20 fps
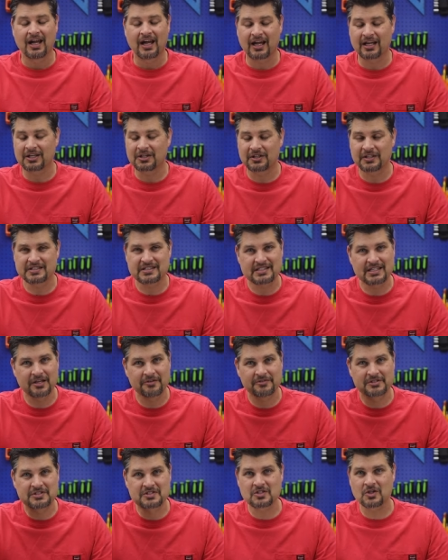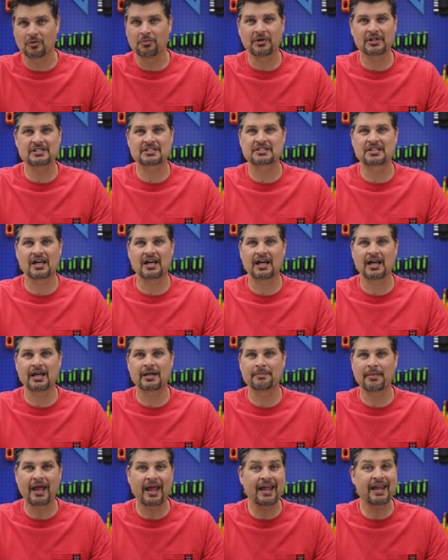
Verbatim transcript: I could have saved so much time